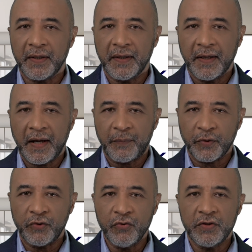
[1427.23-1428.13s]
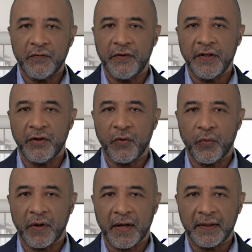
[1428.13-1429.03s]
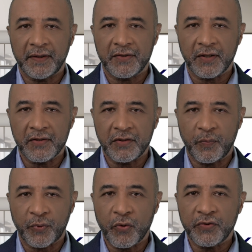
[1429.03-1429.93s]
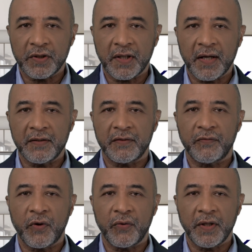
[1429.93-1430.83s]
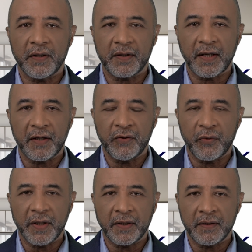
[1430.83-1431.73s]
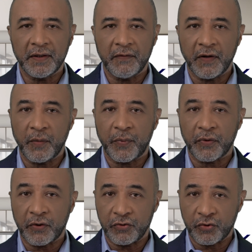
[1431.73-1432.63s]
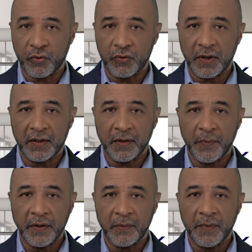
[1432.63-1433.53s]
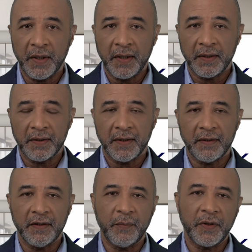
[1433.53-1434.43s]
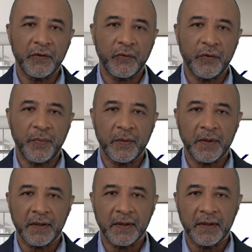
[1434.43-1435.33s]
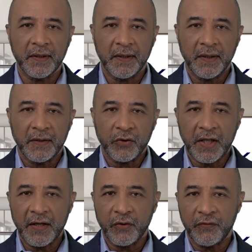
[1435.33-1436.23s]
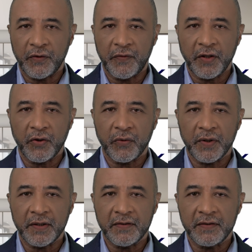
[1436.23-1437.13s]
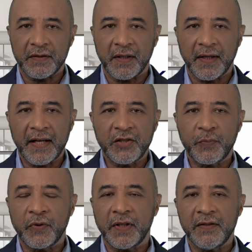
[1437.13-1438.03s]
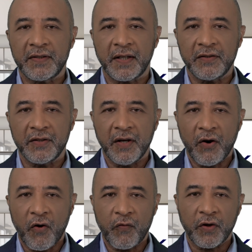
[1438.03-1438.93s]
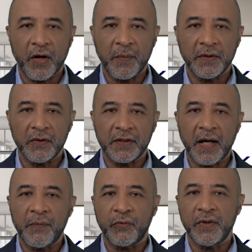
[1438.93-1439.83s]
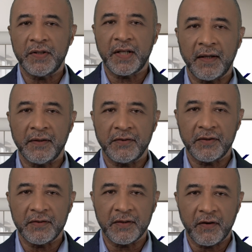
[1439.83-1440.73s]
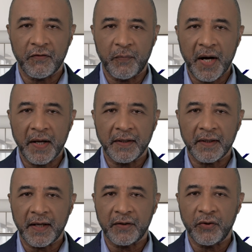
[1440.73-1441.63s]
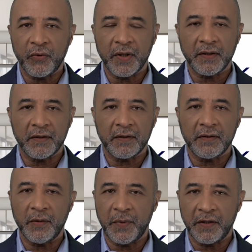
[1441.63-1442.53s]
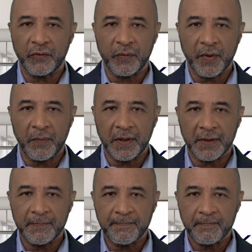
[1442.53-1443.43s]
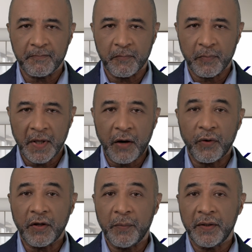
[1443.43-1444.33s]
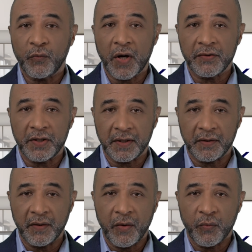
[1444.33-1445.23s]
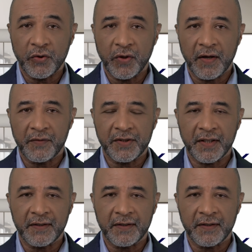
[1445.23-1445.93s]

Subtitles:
the way, I produced a video where I discussed the pros and cons of owning a condo in a developer-controlled condominium in the Dominican Republic. The title of the video is Expert Insights Overcoming the Top Challenges of Buying a Condo in the Dominican Republic. I recommend watching it when you have a